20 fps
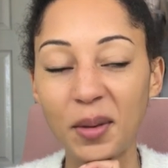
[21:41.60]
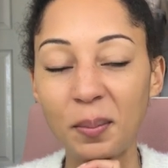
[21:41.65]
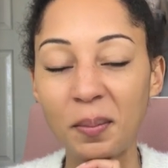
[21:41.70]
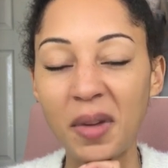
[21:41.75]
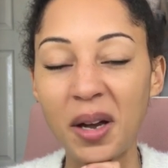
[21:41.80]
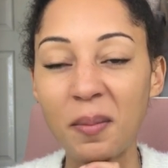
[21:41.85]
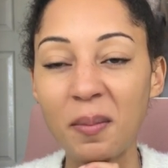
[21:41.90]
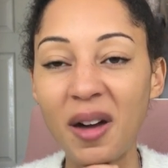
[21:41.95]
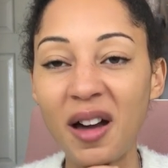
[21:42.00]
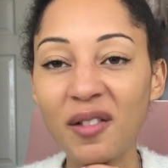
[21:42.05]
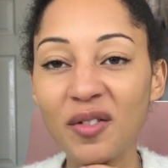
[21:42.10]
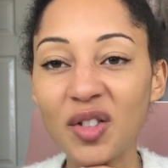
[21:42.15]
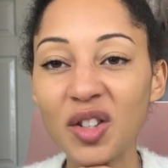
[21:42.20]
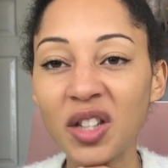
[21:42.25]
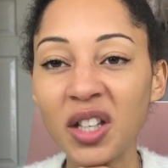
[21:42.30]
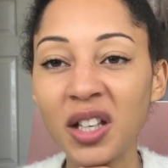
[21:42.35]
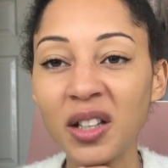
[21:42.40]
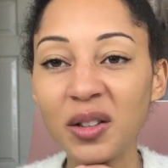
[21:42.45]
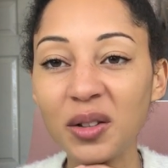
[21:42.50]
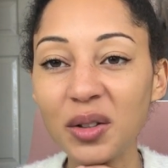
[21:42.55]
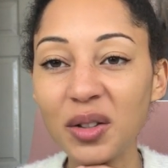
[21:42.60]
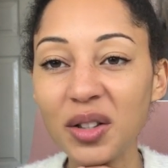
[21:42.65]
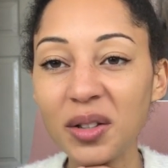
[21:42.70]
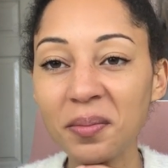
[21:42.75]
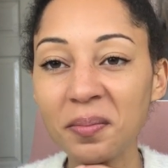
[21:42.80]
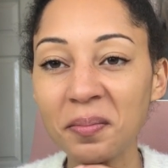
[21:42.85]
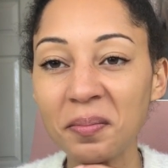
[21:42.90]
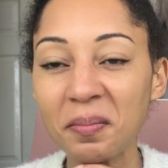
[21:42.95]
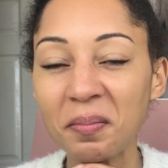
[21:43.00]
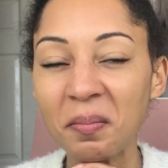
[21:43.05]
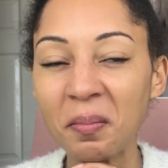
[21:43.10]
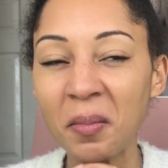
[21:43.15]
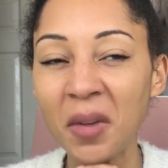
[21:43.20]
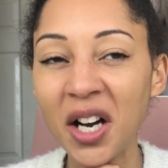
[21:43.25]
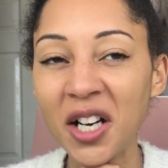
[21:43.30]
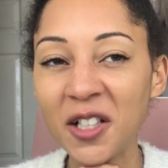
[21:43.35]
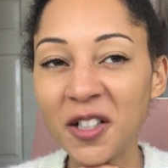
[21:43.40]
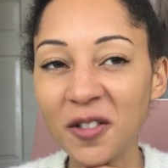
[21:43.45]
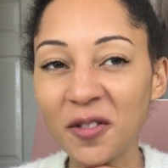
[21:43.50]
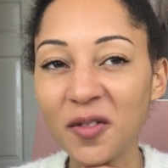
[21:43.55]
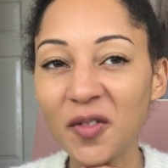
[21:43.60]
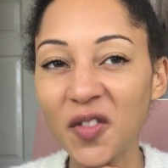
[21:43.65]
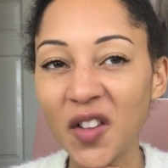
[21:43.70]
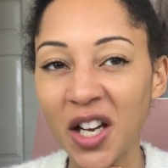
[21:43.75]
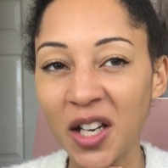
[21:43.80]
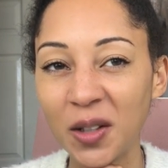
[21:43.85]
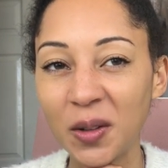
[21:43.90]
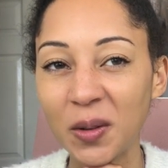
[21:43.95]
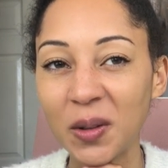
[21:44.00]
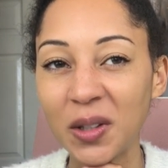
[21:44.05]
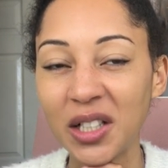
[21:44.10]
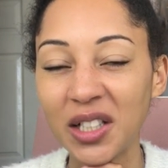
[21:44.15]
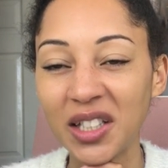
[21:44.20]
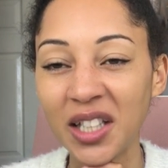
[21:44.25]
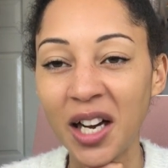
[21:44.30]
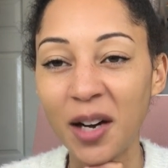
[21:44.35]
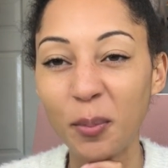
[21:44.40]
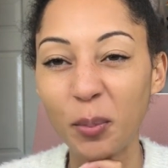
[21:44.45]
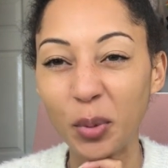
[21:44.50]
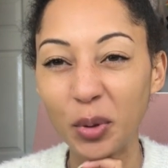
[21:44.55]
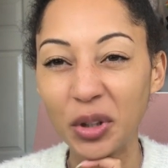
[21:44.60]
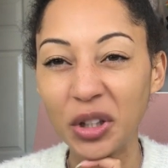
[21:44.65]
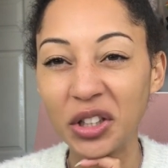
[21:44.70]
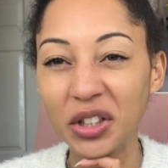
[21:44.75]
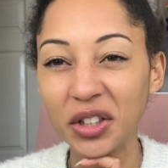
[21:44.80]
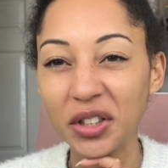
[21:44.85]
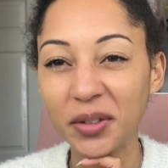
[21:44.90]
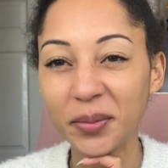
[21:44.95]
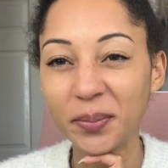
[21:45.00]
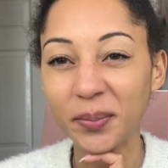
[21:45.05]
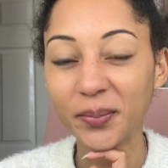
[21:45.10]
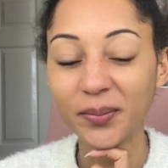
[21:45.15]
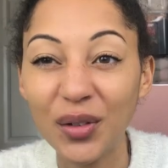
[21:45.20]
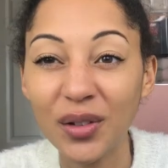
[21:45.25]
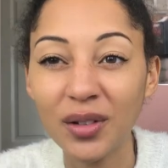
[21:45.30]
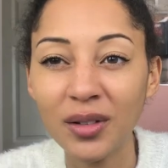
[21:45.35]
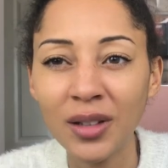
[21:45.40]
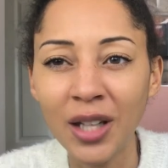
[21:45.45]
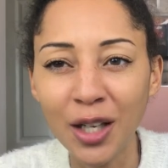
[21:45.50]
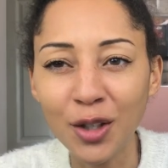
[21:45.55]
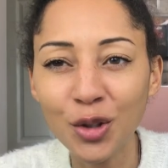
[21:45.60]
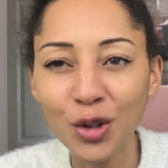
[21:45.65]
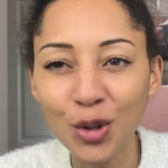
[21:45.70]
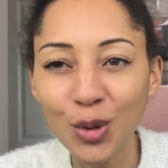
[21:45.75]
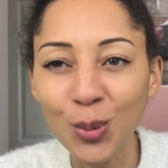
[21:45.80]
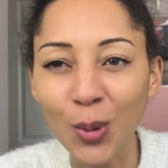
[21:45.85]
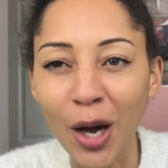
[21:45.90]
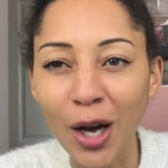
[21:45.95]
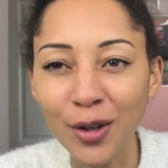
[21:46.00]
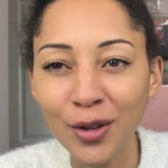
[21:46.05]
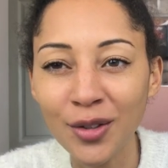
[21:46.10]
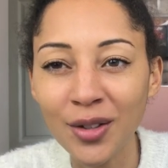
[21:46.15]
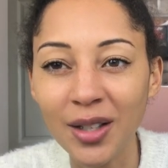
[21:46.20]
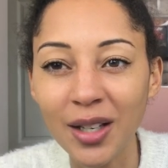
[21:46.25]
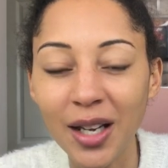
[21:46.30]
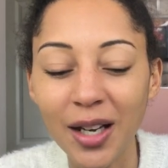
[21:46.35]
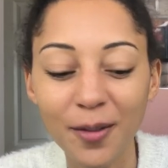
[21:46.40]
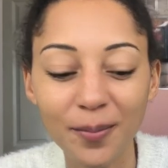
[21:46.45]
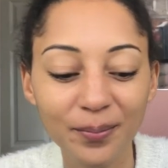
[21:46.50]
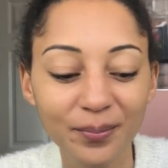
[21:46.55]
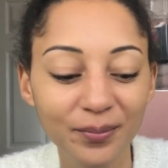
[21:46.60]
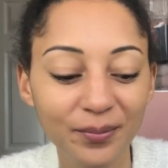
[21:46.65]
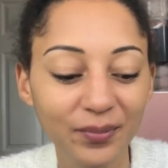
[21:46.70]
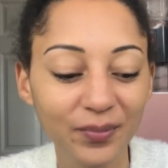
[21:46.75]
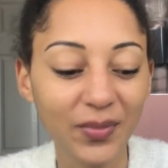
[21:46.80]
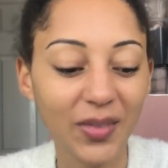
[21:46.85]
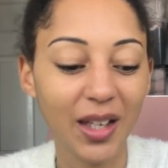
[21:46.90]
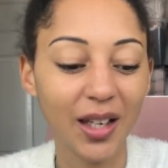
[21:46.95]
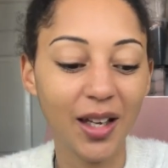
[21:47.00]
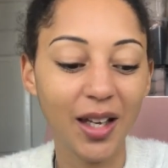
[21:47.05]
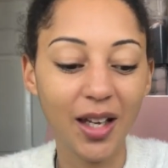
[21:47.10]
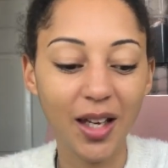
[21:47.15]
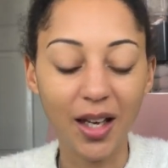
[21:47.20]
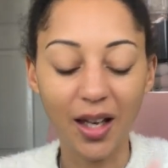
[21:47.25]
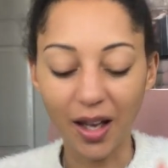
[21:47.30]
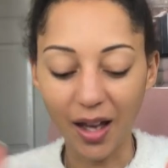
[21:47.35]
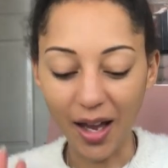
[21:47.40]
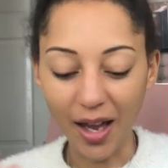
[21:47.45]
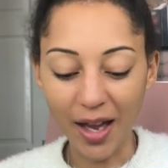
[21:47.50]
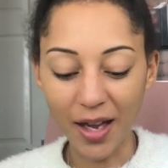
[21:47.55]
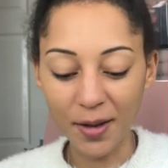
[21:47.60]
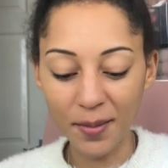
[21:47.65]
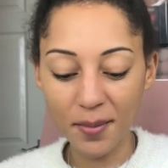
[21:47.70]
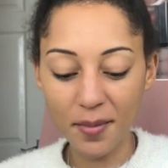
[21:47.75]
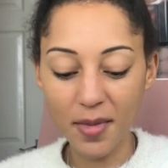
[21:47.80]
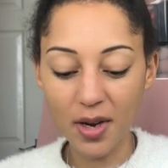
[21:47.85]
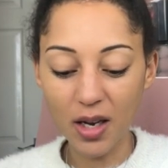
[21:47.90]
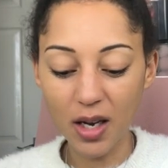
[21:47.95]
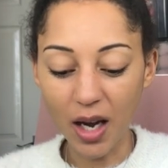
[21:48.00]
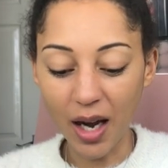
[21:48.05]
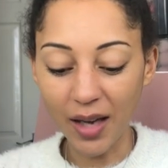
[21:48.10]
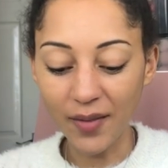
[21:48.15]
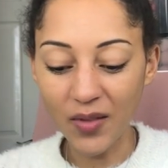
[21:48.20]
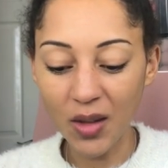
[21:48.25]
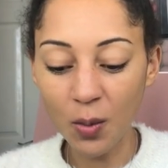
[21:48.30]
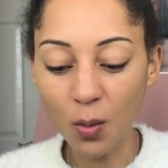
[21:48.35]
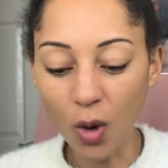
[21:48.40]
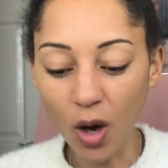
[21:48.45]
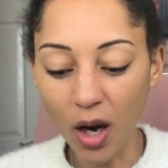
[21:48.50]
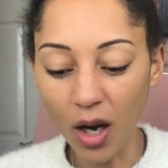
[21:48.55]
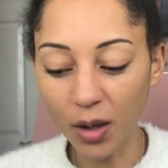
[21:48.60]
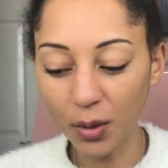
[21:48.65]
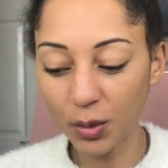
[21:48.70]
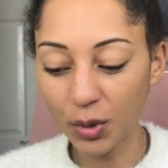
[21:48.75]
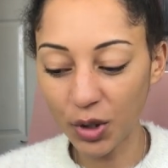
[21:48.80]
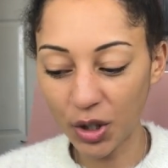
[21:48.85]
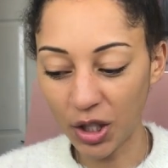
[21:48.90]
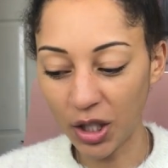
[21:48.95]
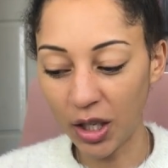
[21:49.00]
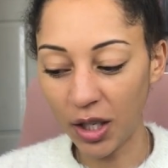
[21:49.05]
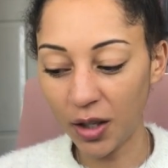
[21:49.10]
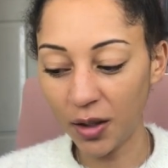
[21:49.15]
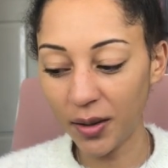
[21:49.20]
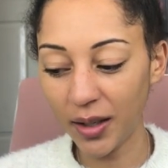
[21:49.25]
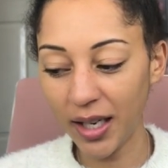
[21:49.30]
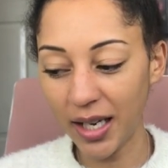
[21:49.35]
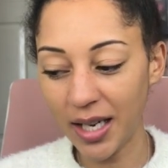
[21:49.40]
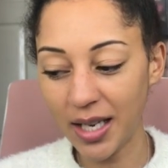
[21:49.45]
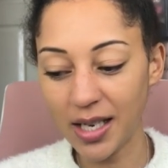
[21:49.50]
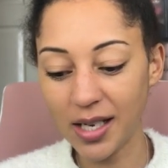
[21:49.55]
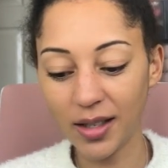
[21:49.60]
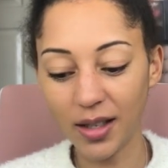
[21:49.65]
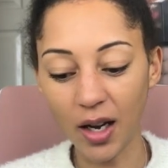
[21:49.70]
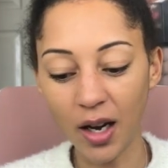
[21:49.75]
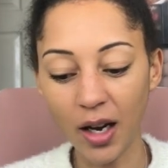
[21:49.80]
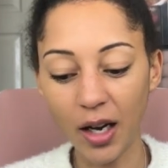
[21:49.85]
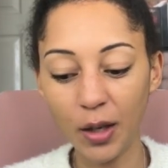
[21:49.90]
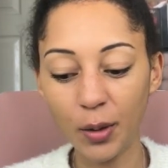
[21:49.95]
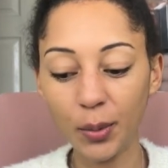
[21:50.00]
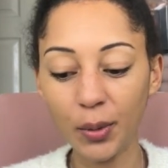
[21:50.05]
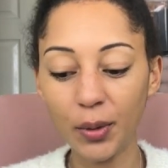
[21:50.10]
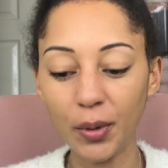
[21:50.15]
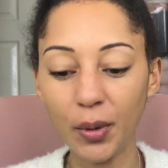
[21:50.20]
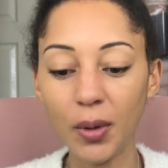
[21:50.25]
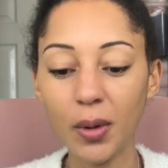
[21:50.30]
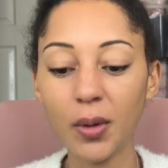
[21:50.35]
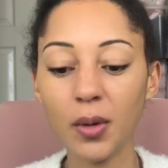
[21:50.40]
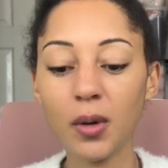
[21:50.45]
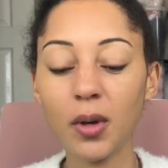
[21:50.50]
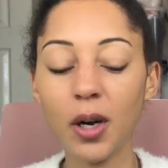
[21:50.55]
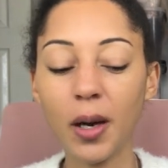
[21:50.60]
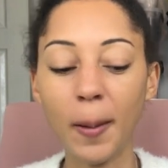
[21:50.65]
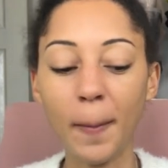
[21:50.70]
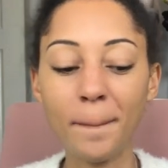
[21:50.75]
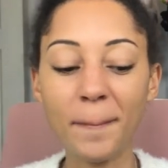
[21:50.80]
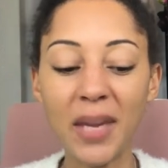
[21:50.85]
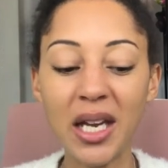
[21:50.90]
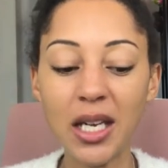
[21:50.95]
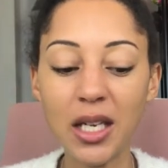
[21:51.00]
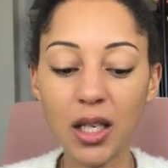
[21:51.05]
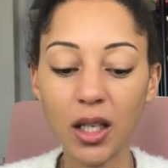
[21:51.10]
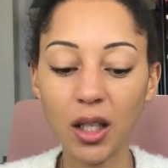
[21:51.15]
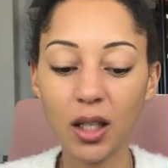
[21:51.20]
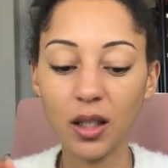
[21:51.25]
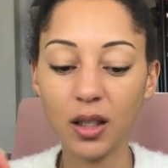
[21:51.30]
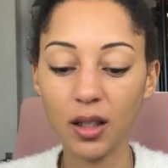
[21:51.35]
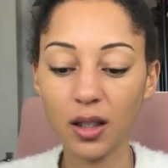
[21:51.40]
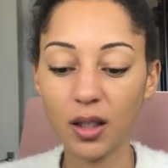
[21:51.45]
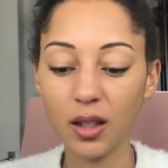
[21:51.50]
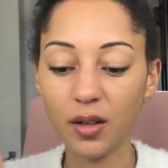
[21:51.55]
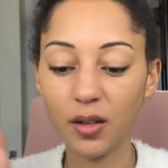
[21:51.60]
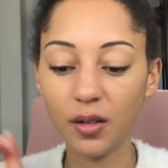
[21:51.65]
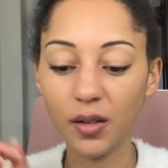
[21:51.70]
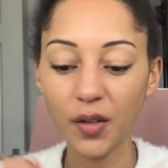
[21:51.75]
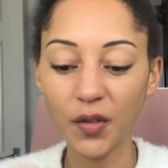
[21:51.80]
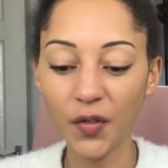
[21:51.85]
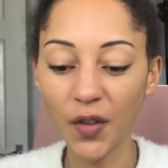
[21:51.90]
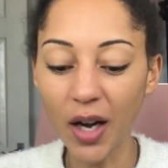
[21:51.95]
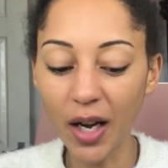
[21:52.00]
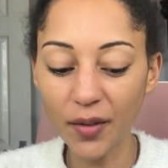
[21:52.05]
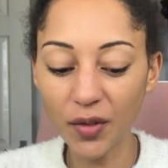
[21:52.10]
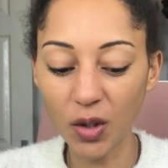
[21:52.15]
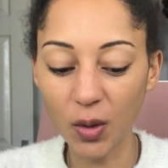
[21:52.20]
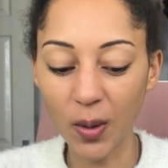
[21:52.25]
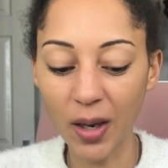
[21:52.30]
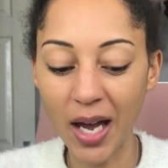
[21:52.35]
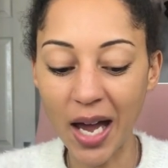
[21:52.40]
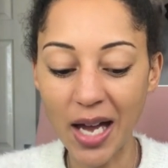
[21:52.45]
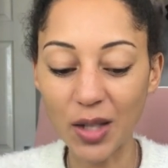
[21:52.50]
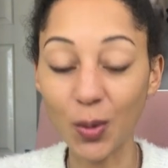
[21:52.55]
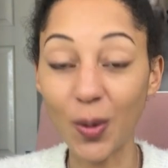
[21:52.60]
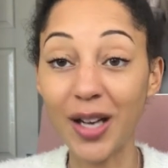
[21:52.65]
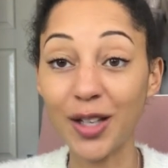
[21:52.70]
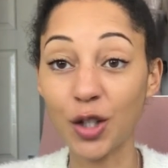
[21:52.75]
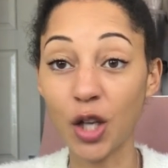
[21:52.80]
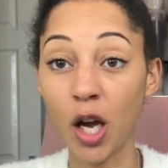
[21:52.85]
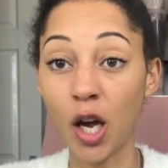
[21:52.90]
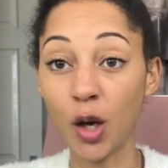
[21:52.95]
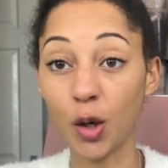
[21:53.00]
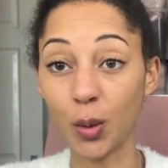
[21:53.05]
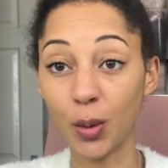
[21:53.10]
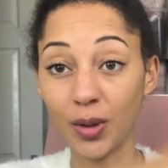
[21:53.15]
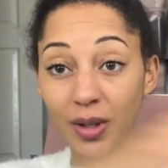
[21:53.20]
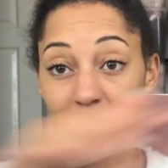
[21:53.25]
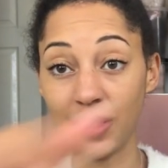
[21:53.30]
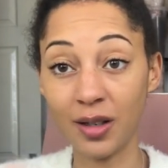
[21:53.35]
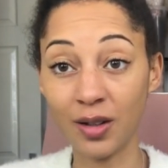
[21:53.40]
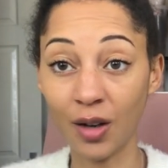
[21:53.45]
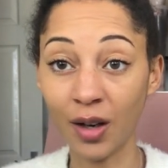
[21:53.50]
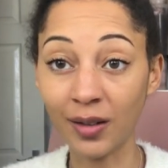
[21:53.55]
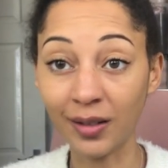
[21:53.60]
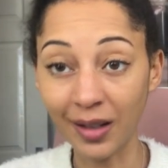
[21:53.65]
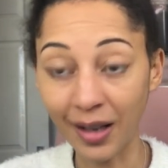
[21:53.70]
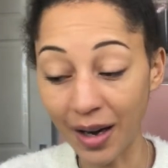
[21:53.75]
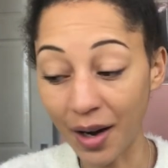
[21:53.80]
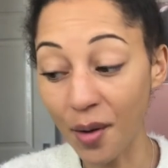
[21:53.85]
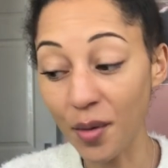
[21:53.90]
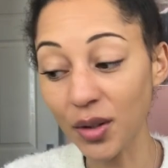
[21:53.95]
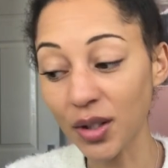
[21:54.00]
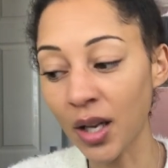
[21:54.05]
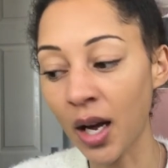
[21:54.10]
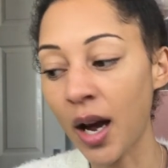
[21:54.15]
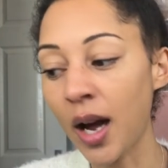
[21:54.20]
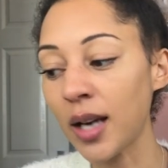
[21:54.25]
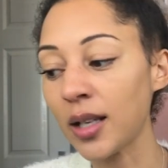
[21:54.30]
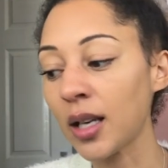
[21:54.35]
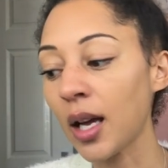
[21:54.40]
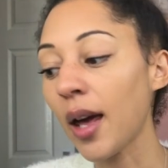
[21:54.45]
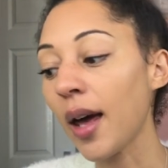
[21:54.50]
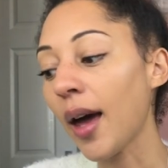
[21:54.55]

My math skills might have failed at that point. That does work, doesn't it? Um, and then what I would do is I will make five squares where turquoise is on the outside.